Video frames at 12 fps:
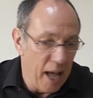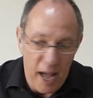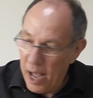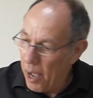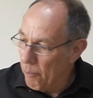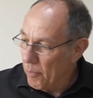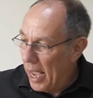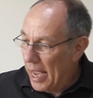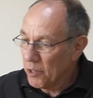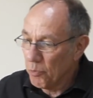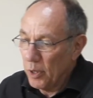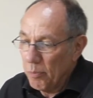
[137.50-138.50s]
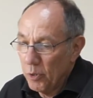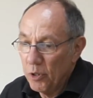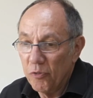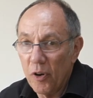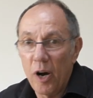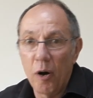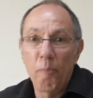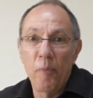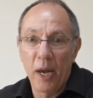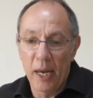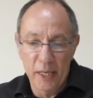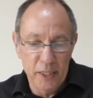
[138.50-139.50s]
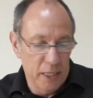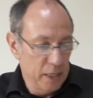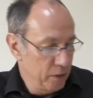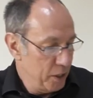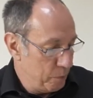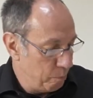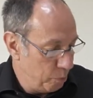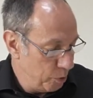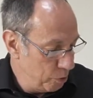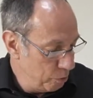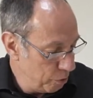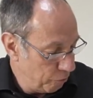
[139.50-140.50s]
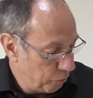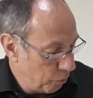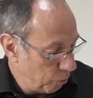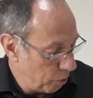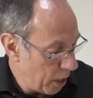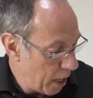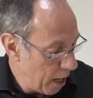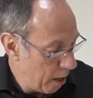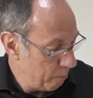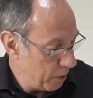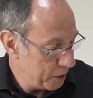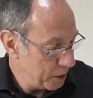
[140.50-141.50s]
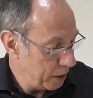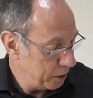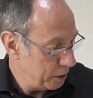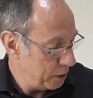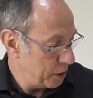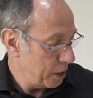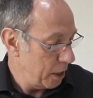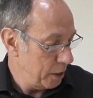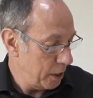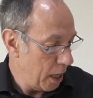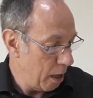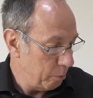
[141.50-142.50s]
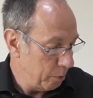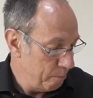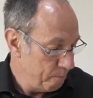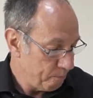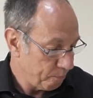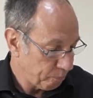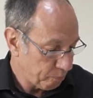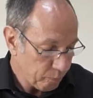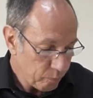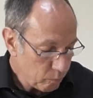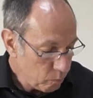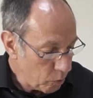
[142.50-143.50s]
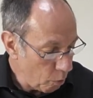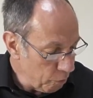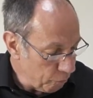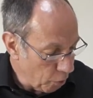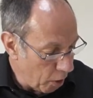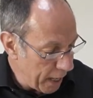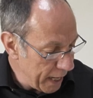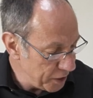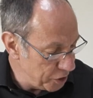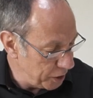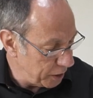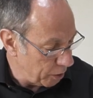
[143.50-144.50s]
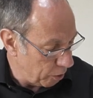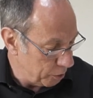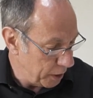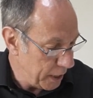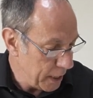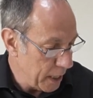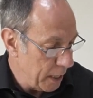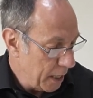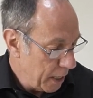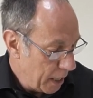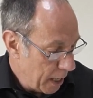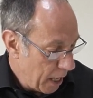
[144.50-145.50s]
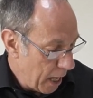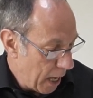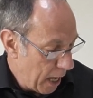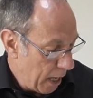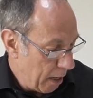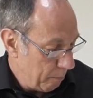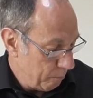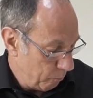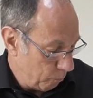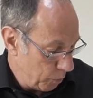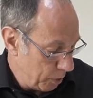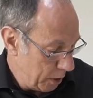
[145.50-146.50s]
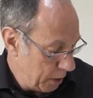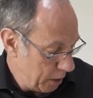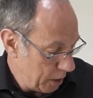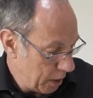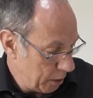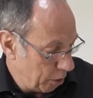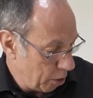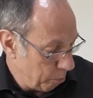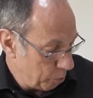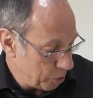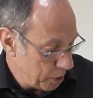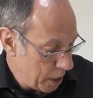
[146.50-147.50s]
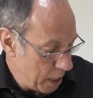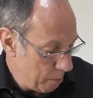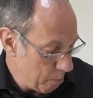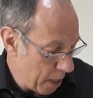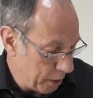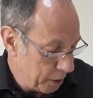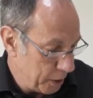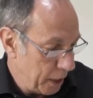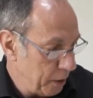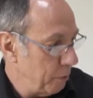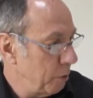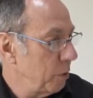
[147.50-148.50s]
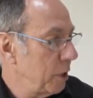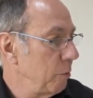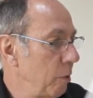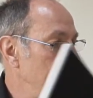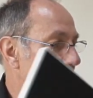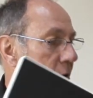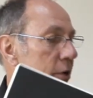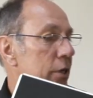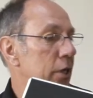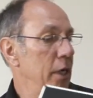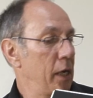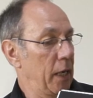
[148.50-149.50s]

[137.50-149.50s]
As we move up the ladder, this beautiful Italian-designed album. We've got etching on here with the couple's name and the date that they were married.